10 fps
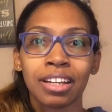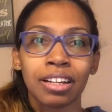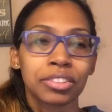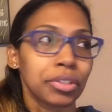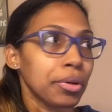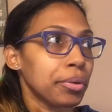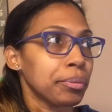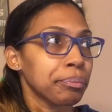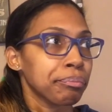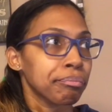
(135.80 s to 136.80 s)
So
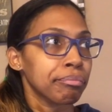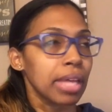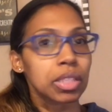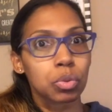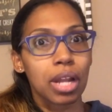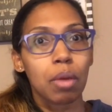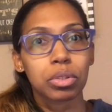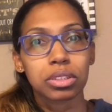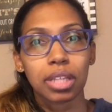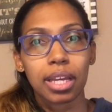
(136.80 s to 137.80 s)
that's what I
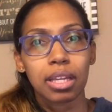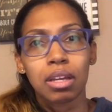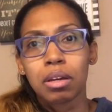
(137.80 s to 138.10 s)
would say.